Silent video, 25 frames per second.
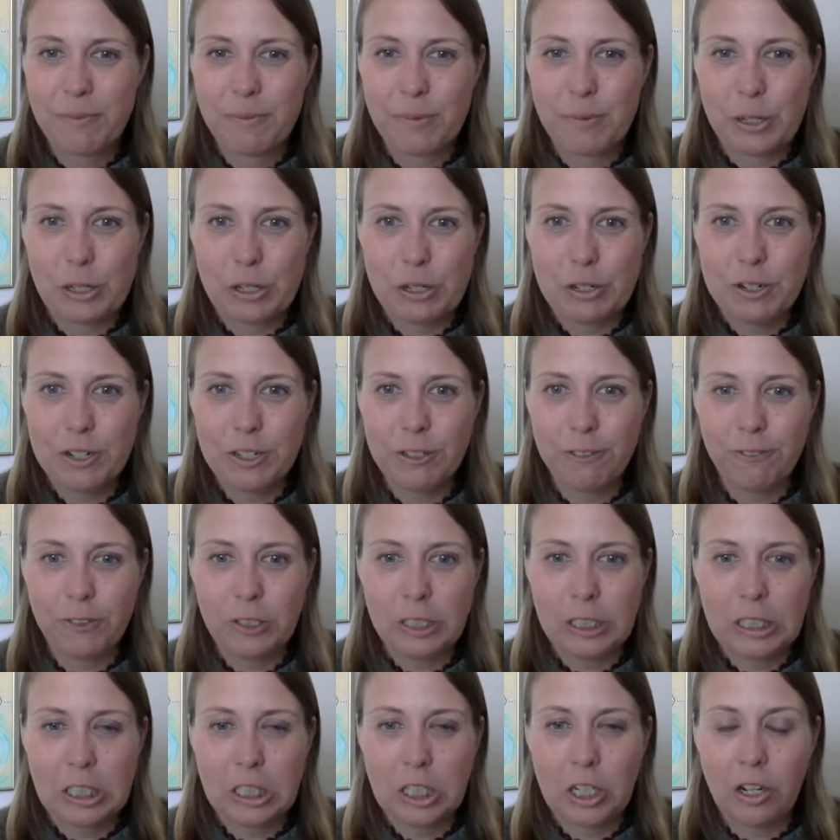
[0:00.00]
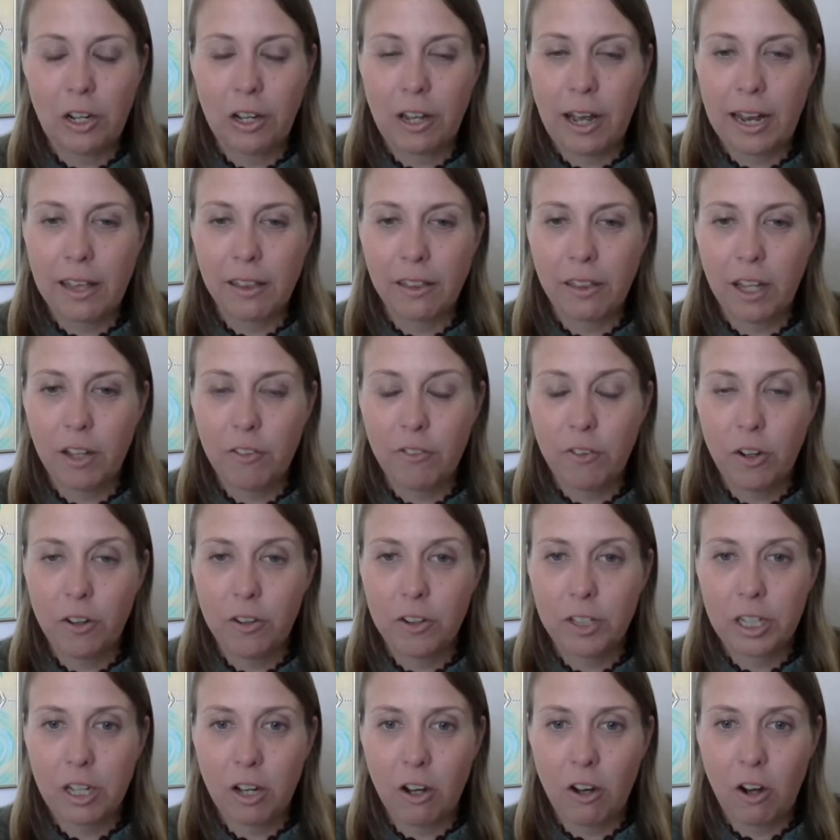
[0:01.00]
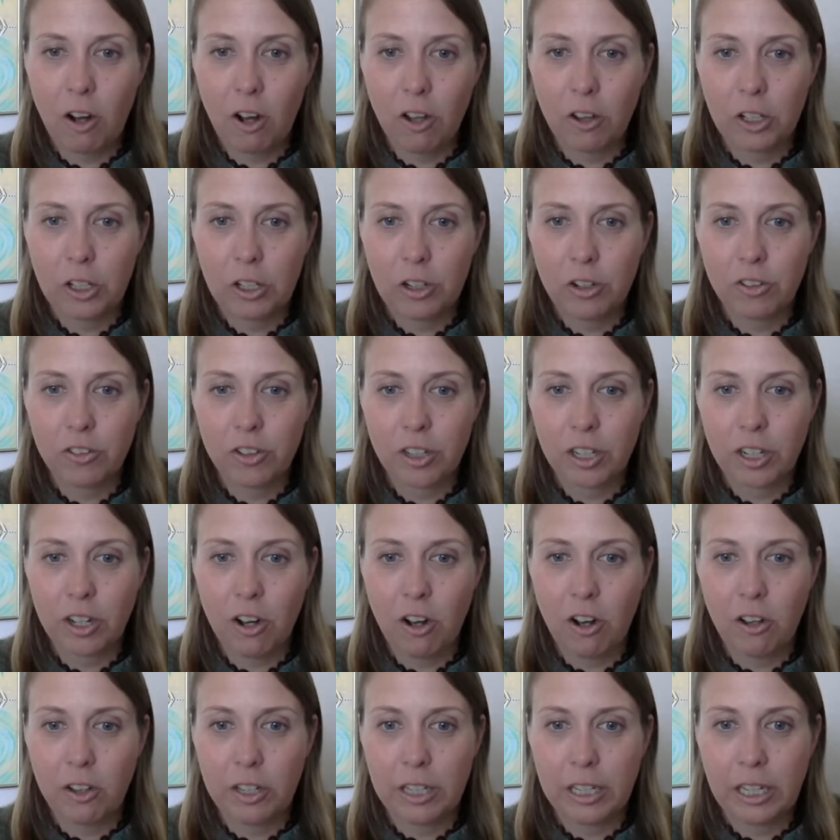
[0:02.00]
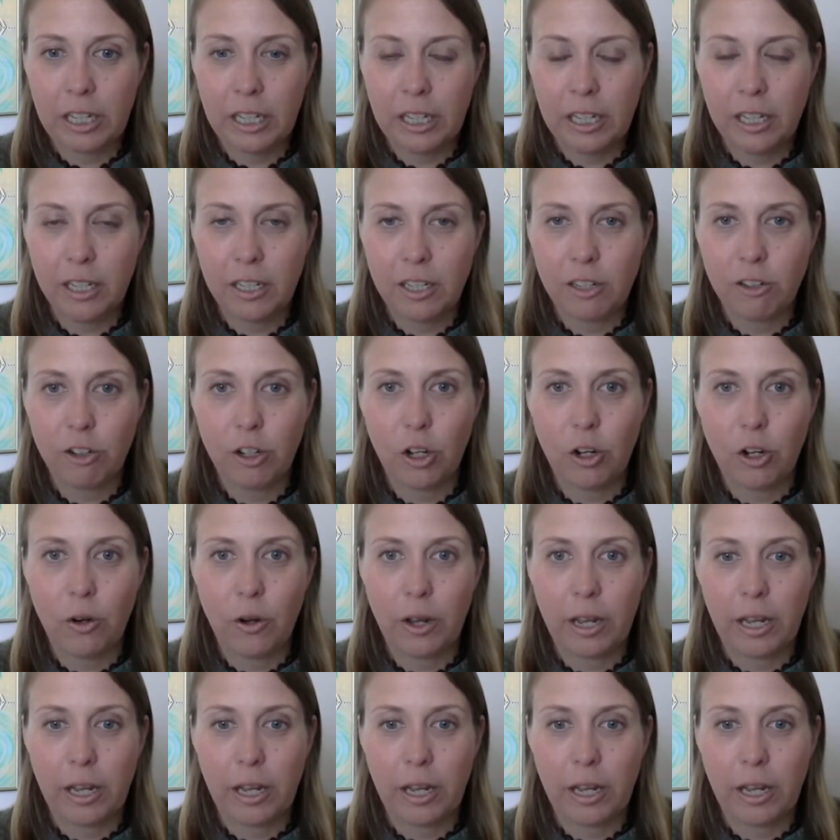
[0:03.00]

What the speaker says: Beautiful. I love all the callers and calling in, you know,